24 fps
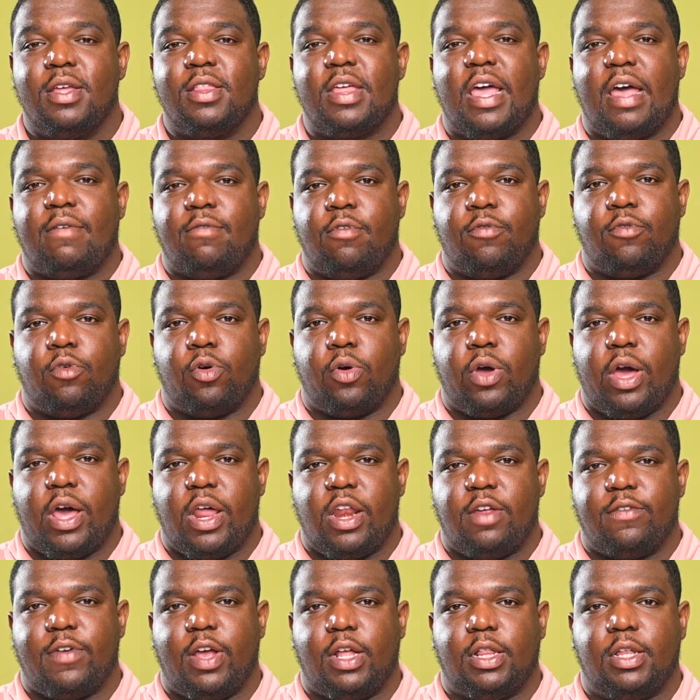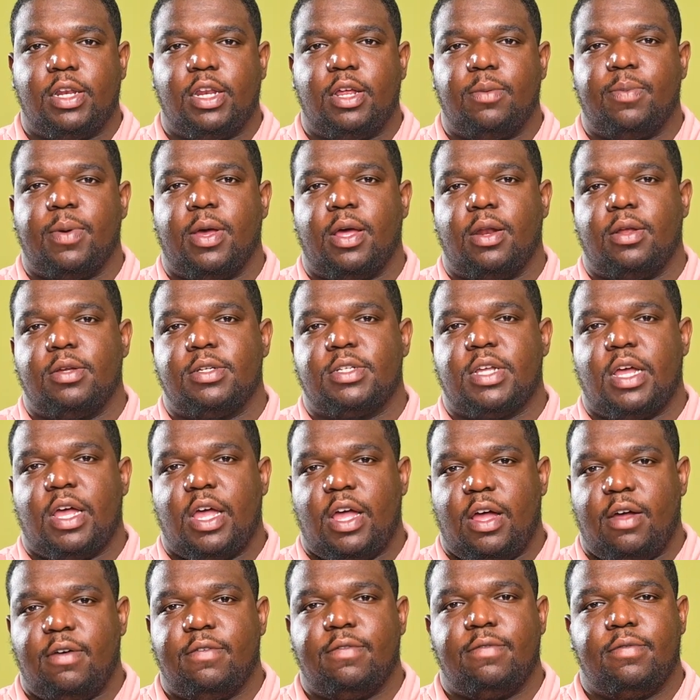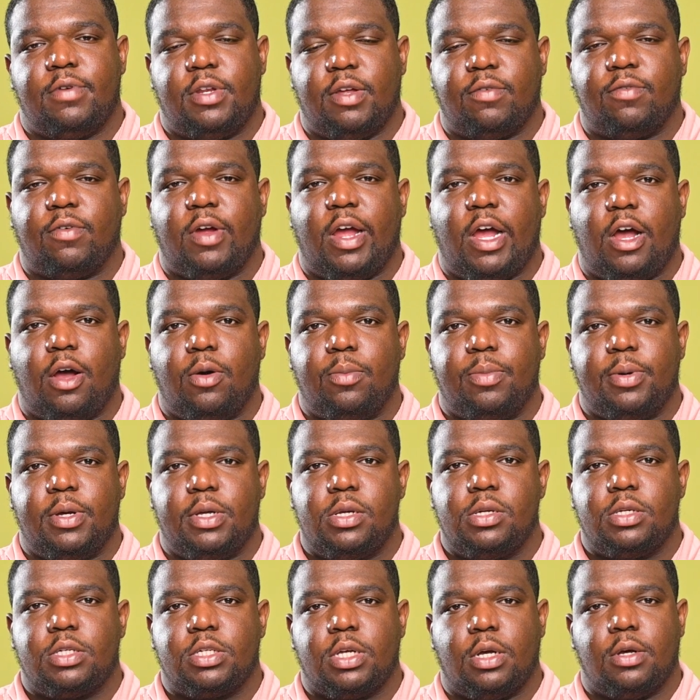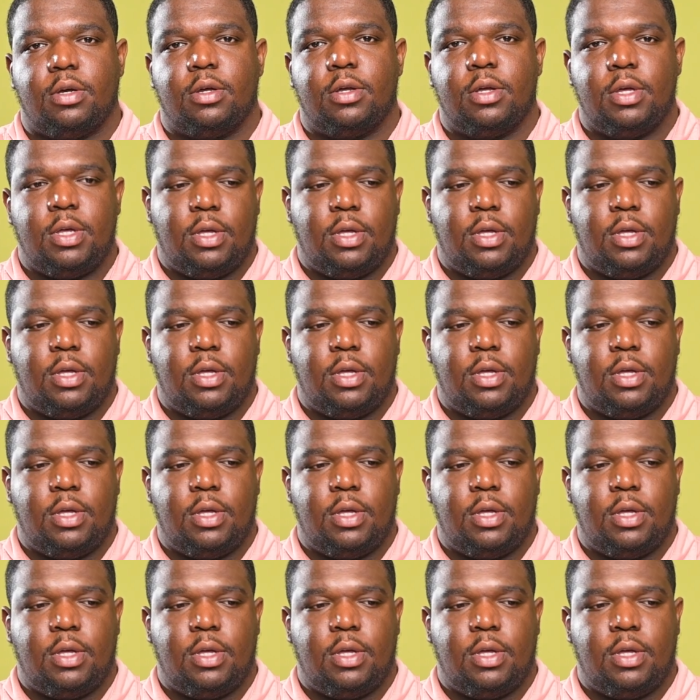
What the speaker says: LED panels that have different outputs, so